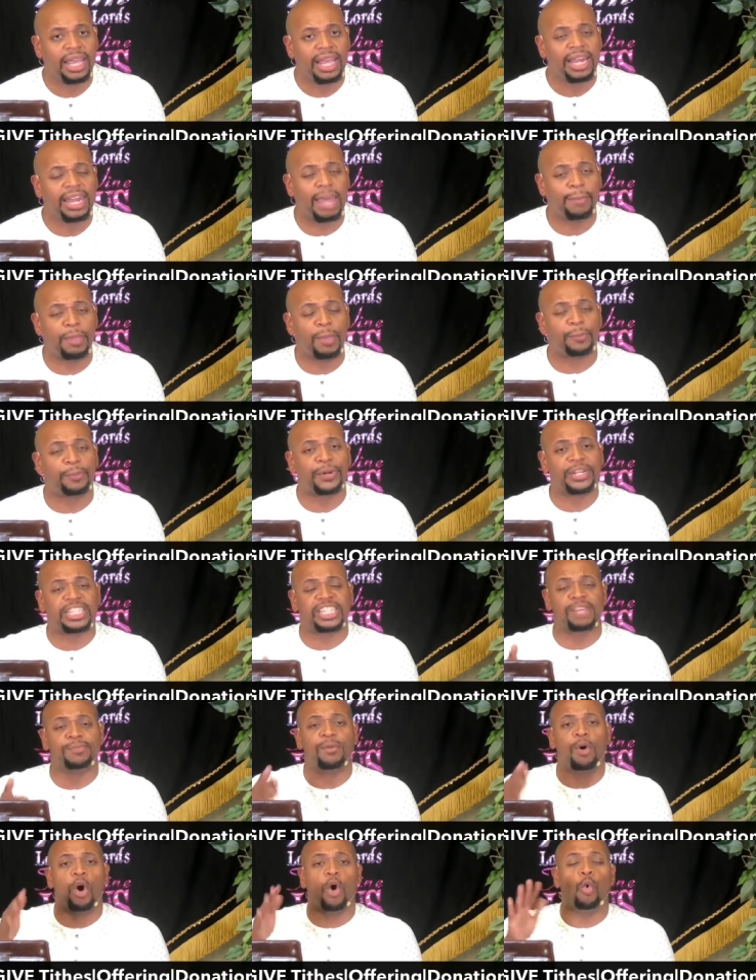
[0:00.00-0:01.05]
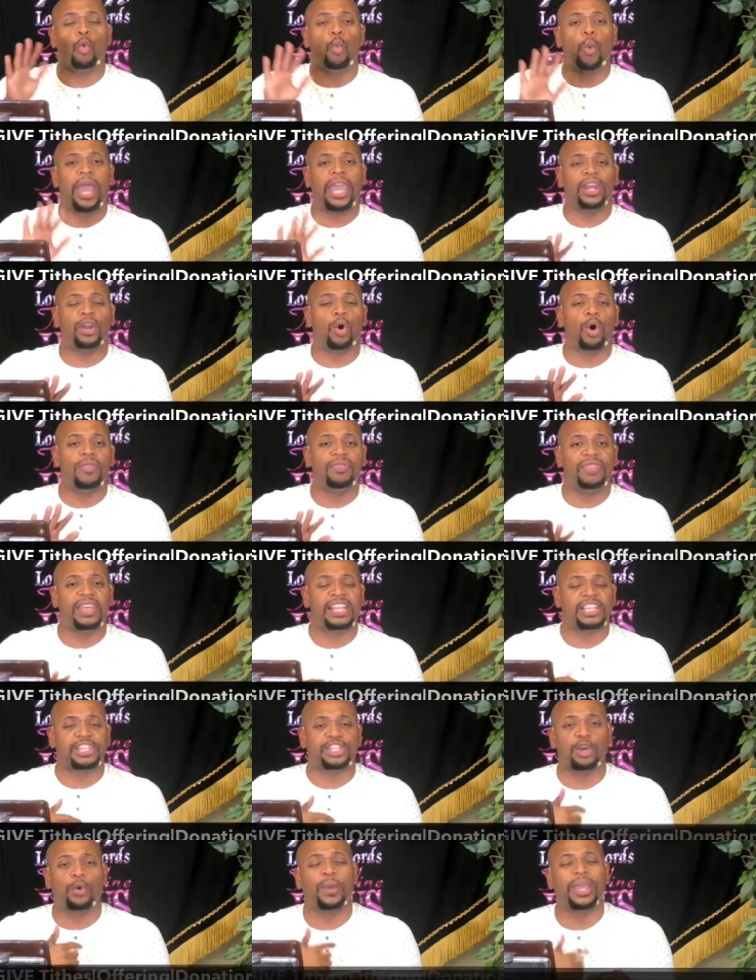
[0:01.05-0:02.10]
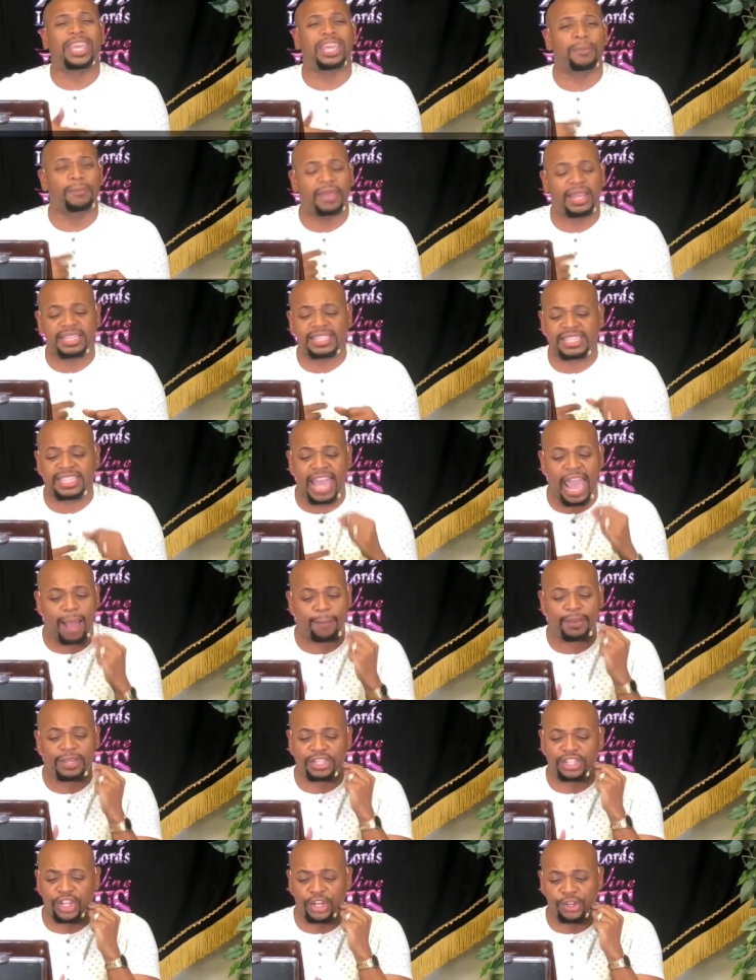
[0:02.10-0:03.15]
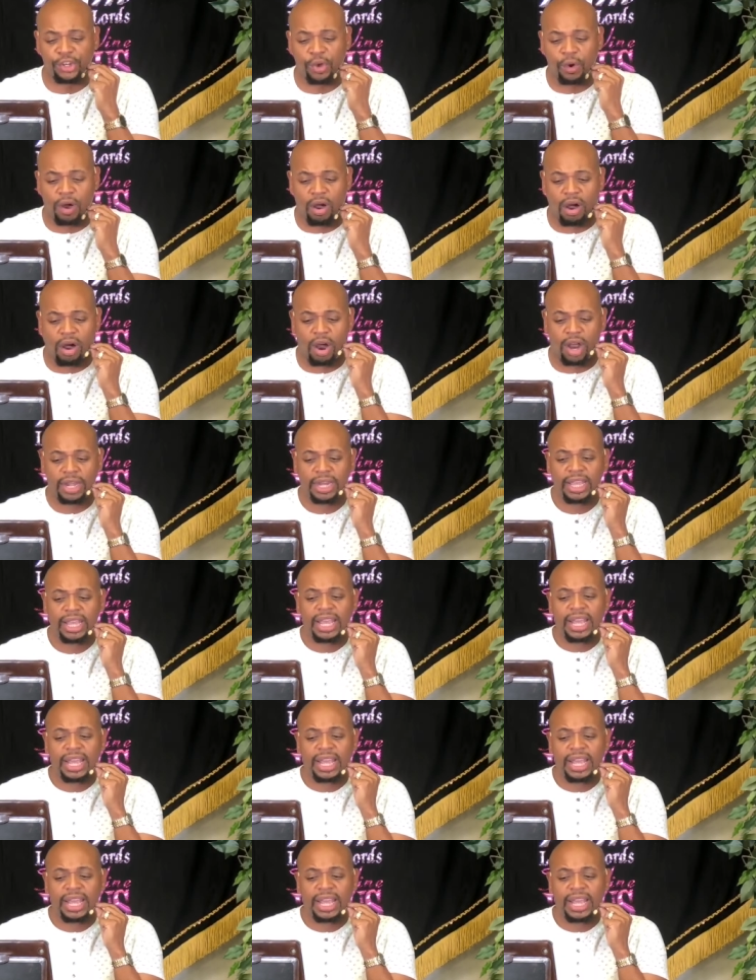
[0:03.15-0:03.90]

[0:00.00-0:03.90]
Let me put some more weight on this so it can be established in your heart.